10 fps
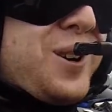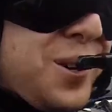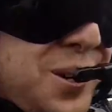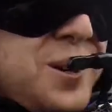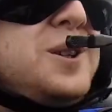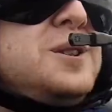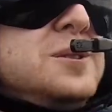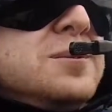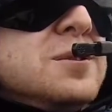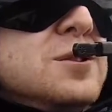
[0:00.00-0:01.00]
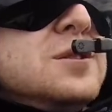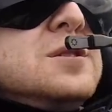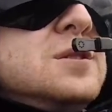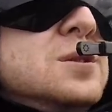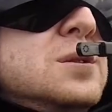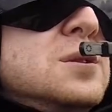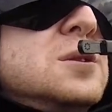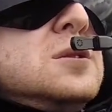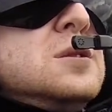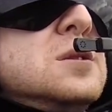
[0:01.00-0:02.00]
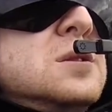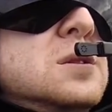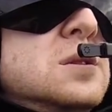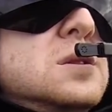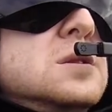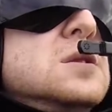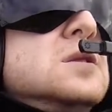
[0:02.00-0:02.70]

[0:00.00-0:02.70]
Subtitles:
from the camera, and from outside the loops look like the